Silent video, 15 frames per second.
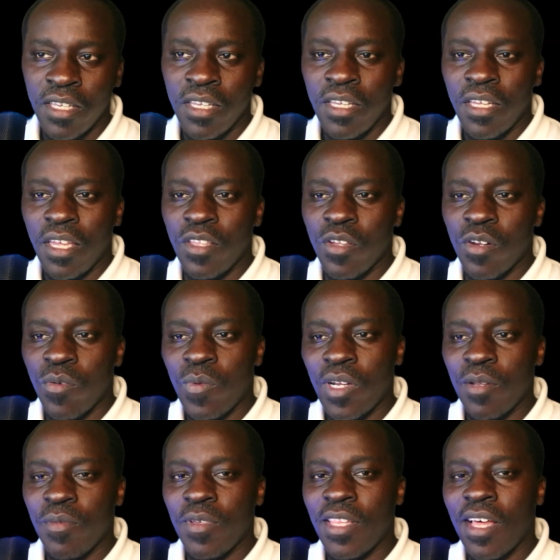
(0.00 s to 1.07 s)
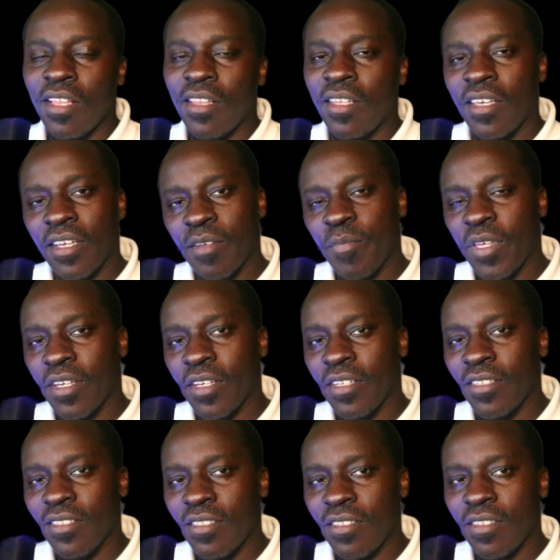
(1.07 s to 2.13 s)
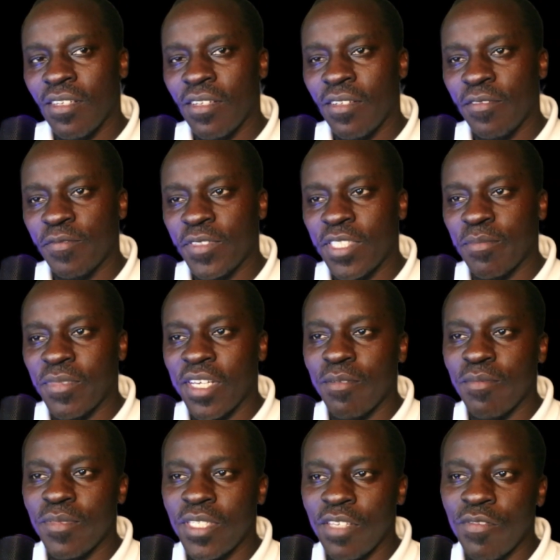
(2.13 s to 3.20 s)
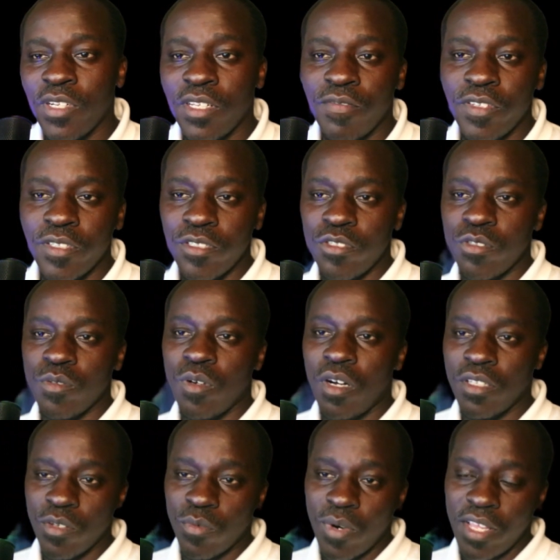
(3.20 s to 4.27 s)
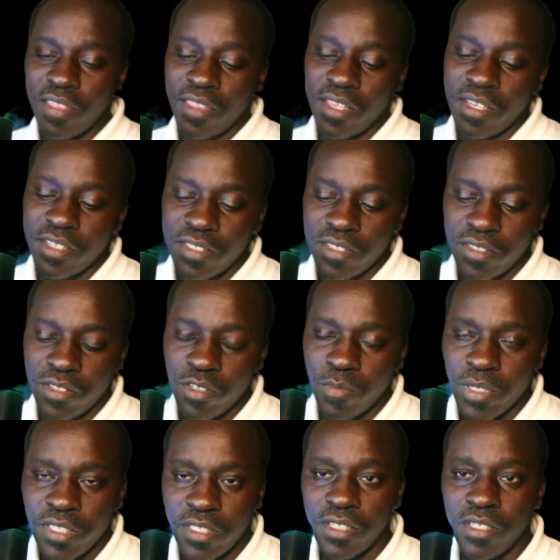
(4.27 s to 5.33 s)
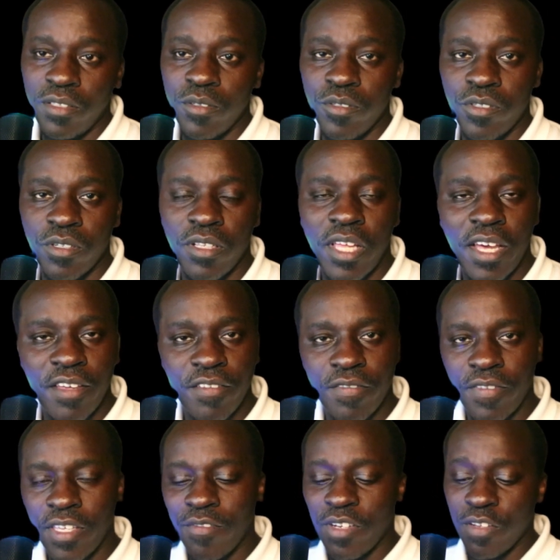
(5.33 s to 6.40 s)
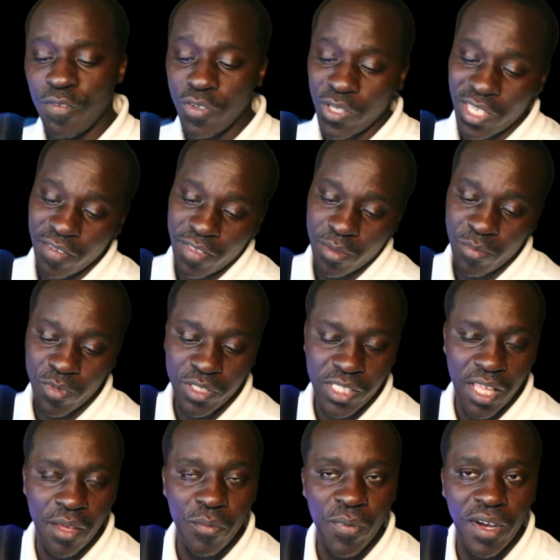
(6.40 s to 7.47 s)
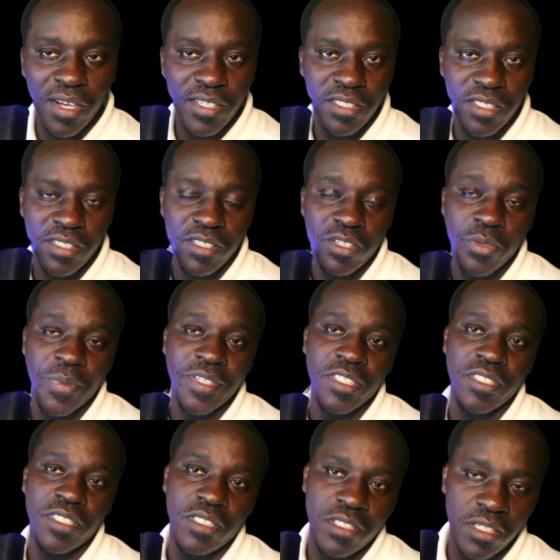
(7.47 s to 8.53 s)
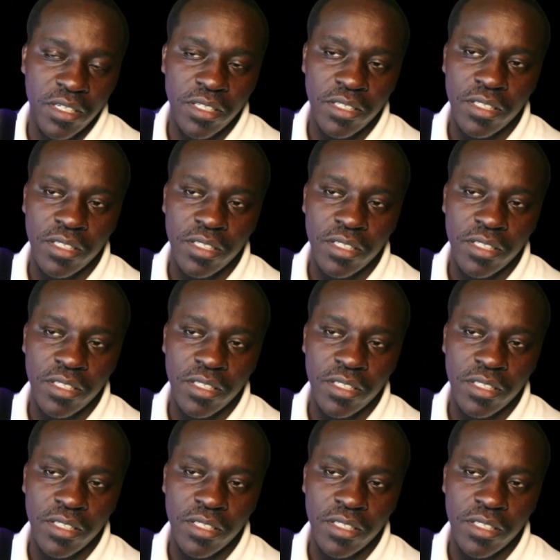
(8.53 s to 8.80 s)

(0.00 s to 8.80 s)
and you don't want to be that lick, because sometimes even if you do all the right things, you may still lose your life. Even if you give them what they want, you may still